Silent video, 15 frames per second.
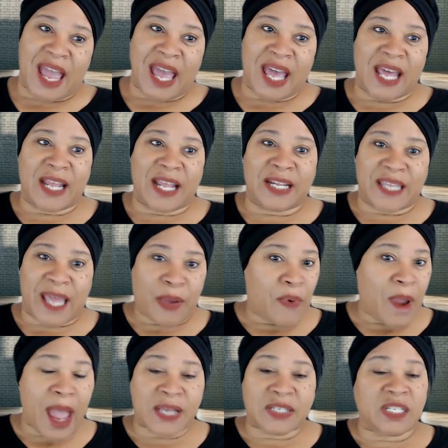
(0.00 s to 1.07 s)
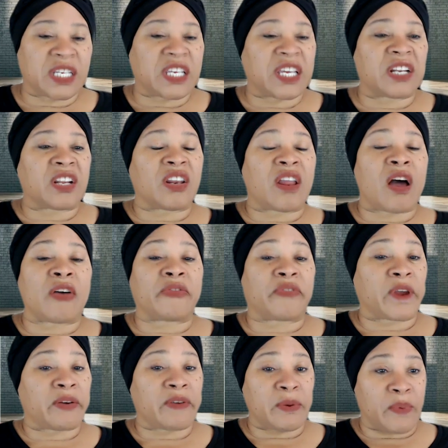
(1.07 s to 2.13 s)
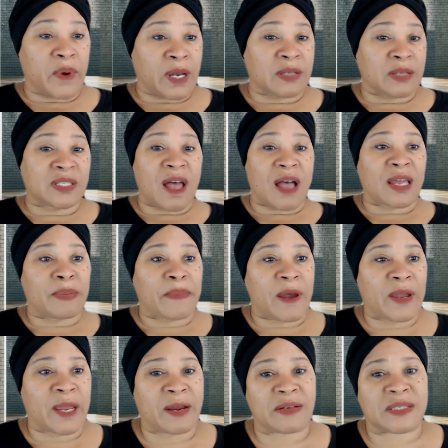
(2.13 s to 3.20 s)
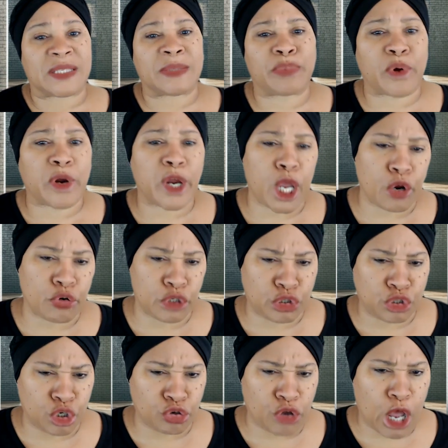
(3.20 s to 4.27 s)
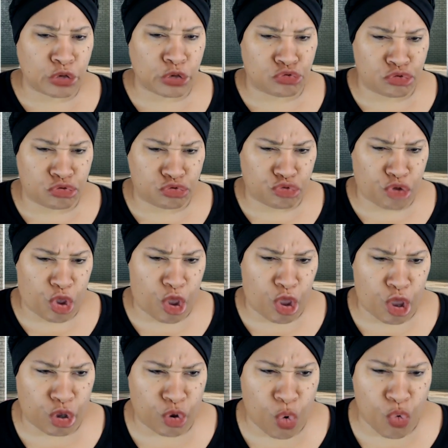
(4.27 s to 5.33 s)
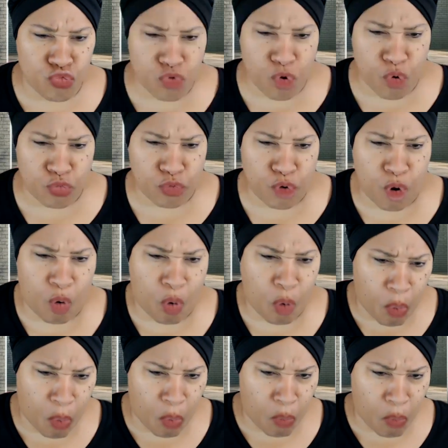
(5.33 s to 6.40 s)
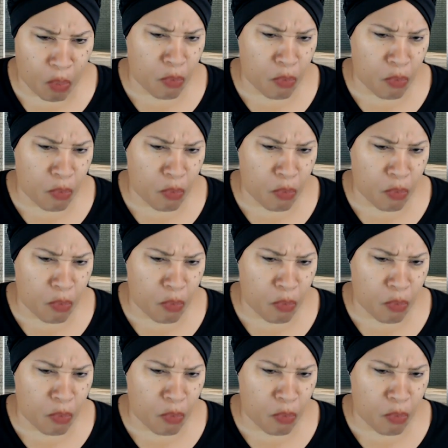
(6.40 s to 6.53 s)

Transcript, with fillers: and they were actually getting along very well, talking about Harrison. Poor Harrison got sick. Oh no, no.